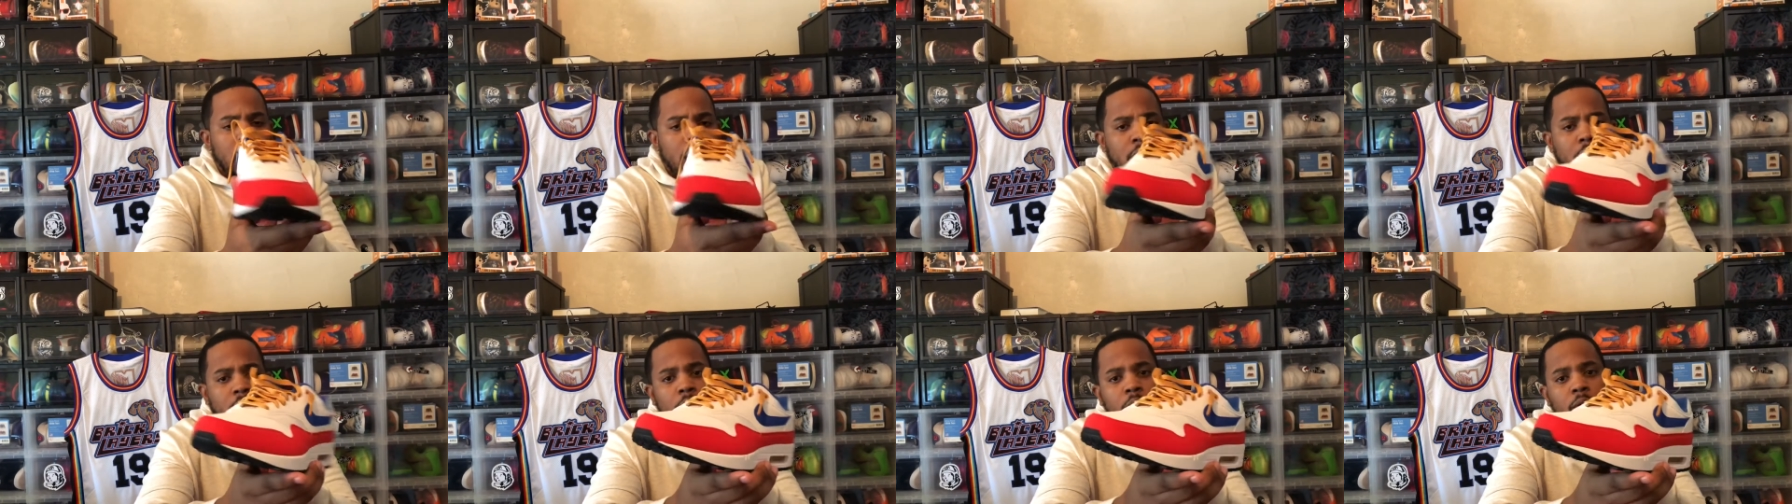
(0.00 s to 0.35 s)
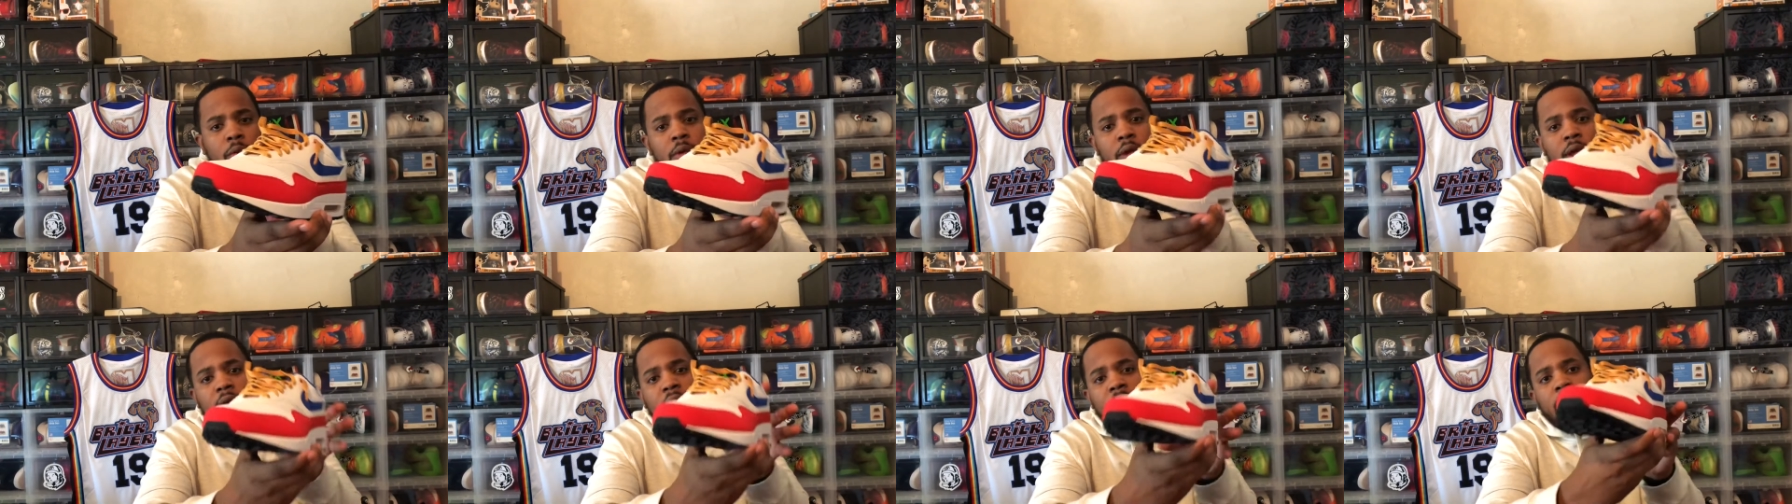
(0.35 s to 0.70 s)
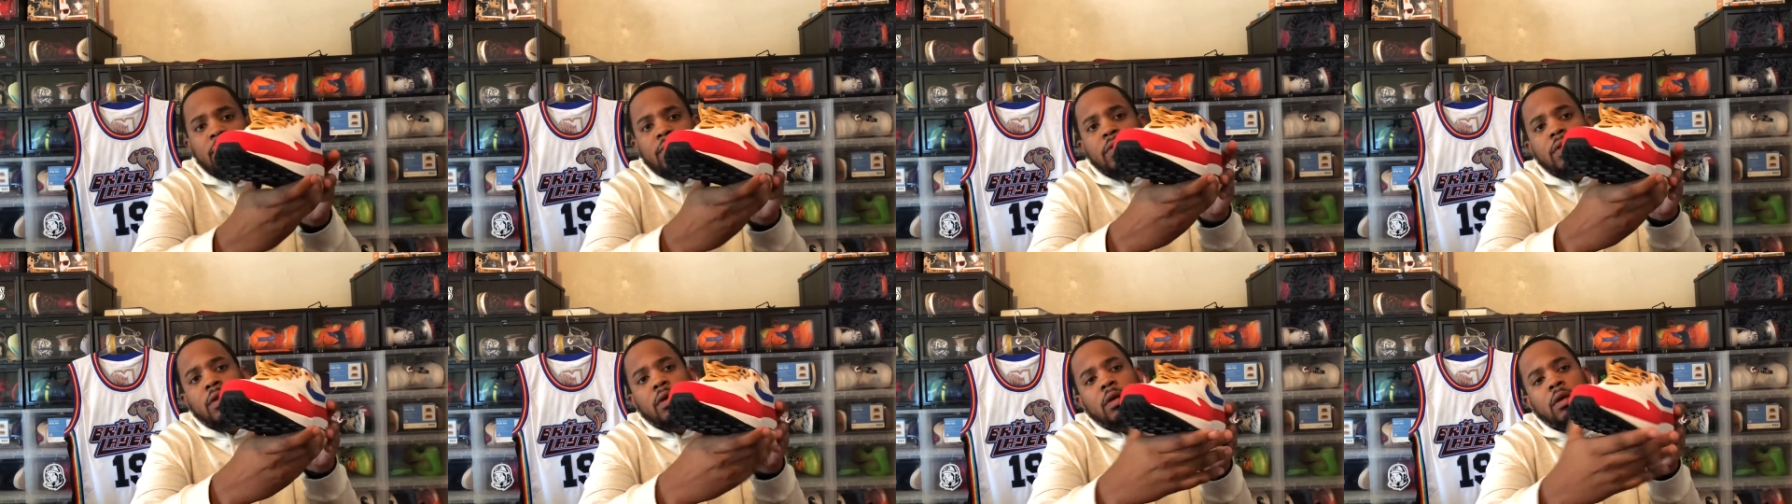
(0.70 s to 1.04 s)
We have
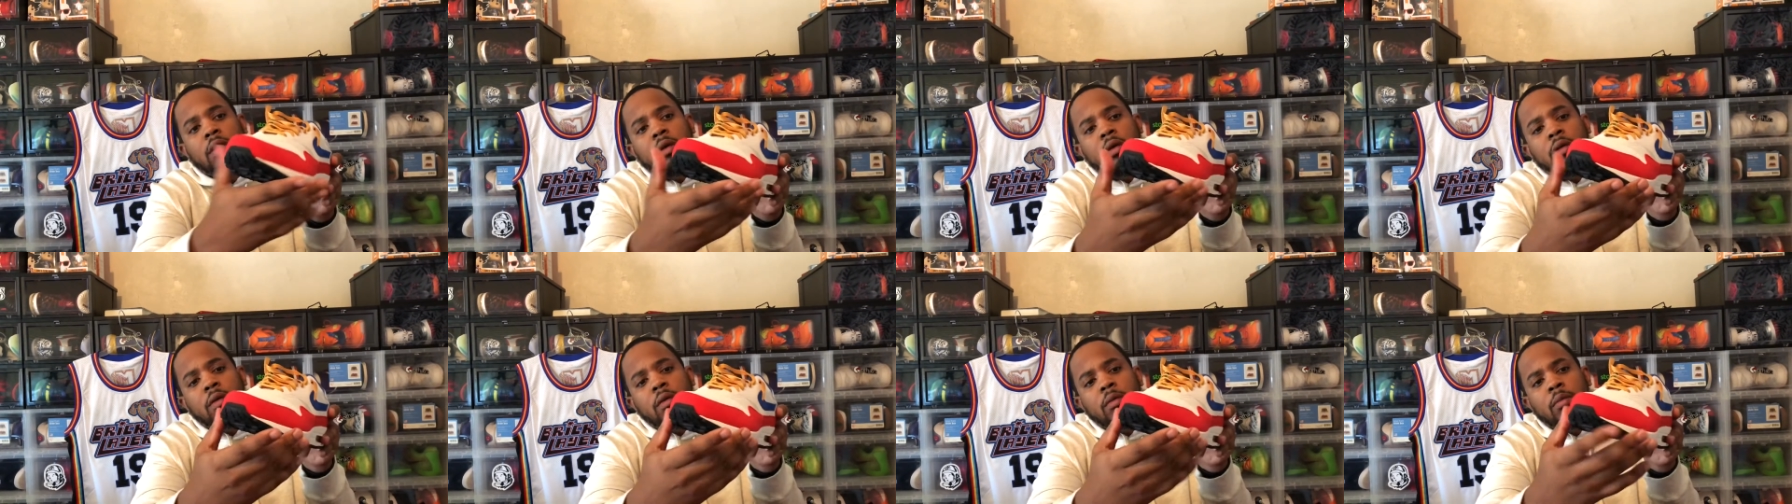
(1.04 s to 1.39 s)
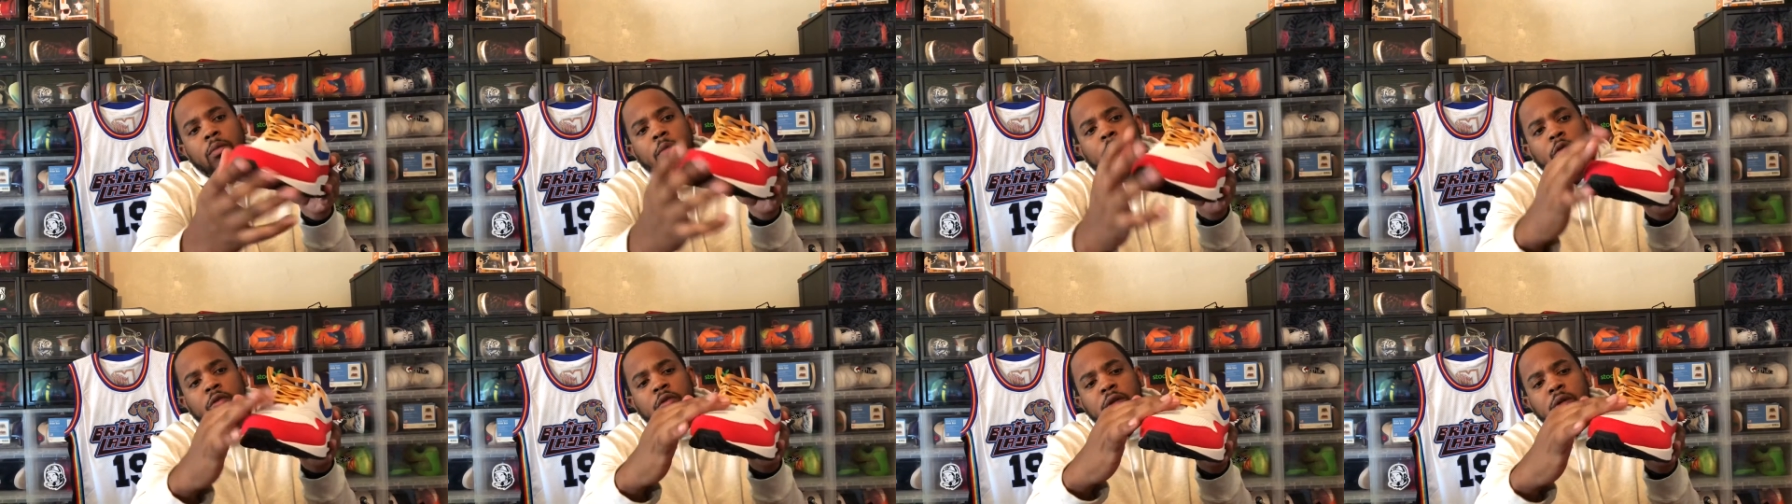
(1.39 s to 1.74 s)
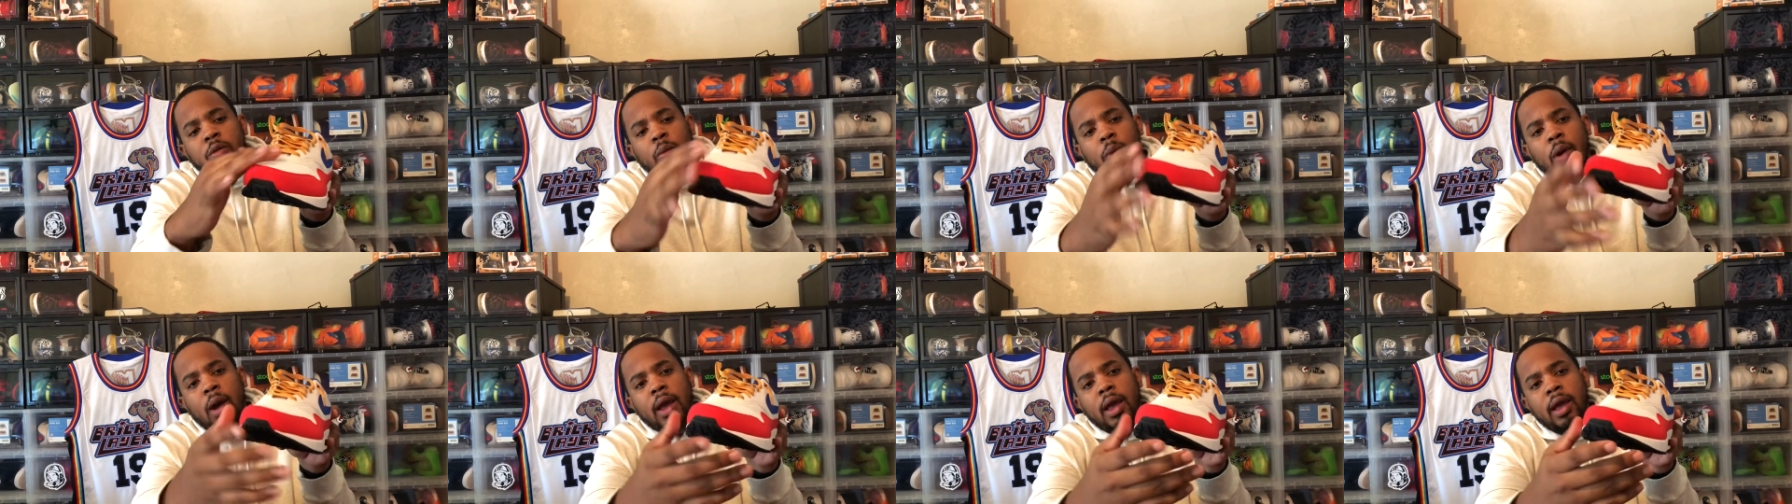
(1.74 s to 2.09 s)
the mostly
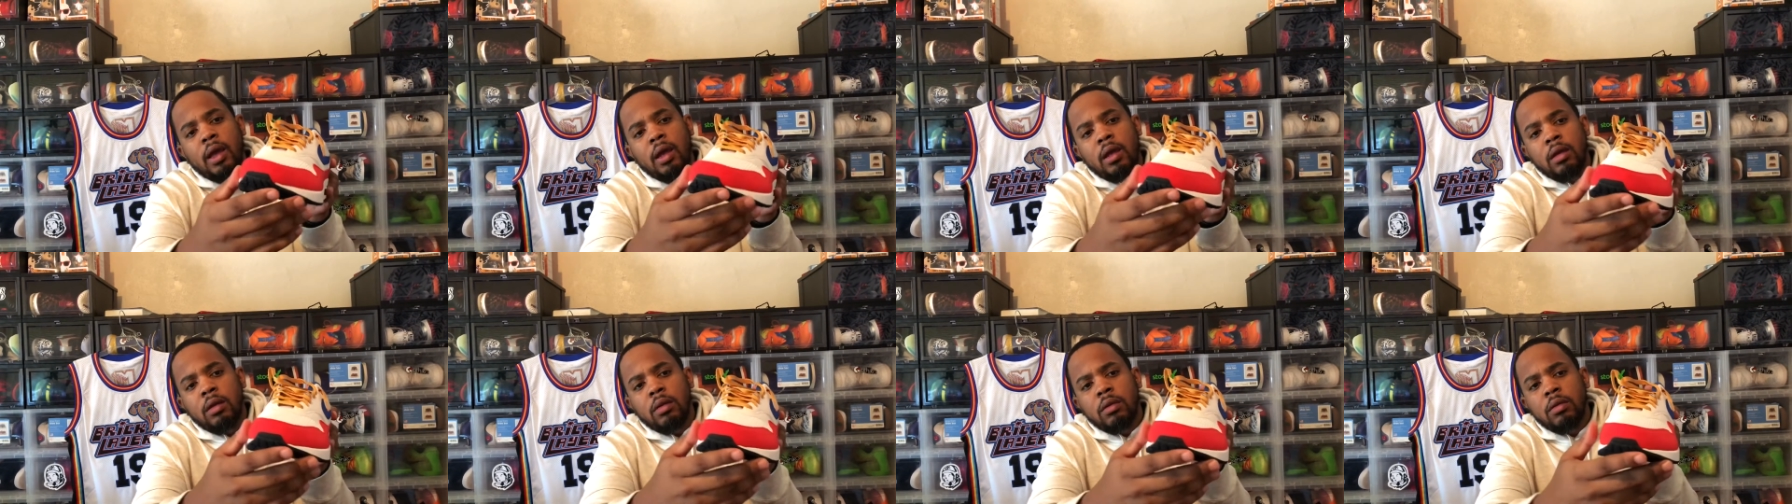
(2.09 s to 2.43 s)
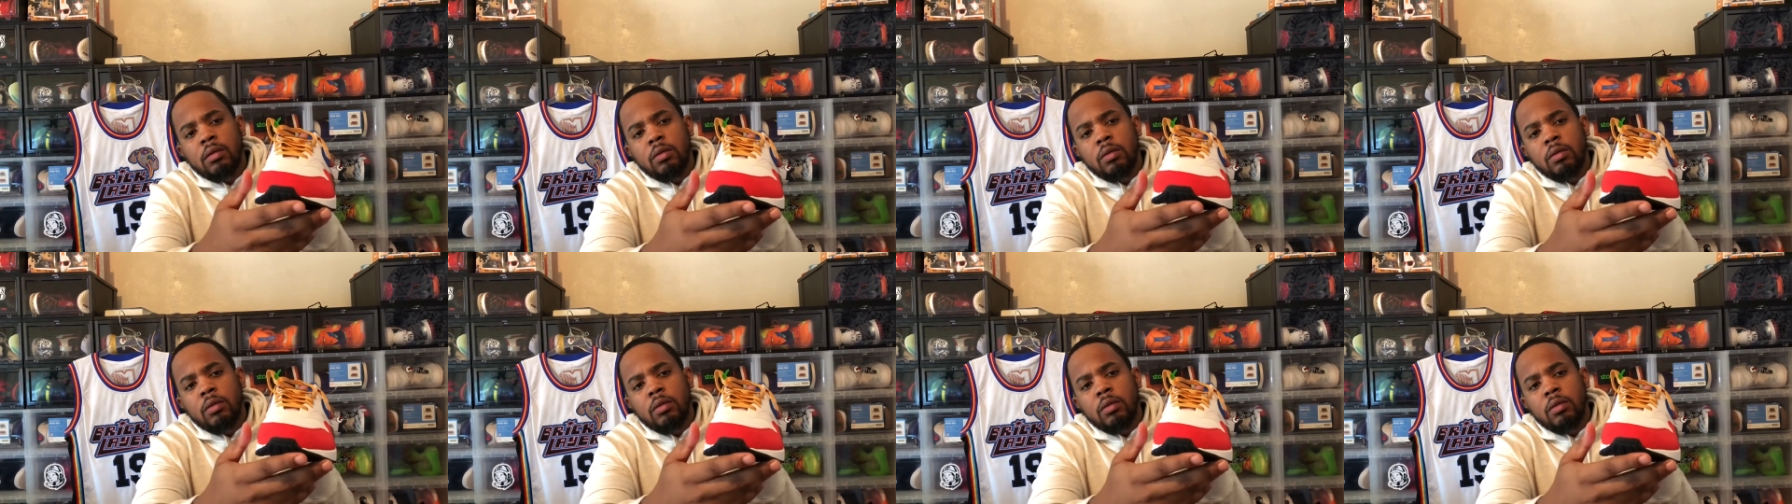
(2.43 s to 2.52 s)
white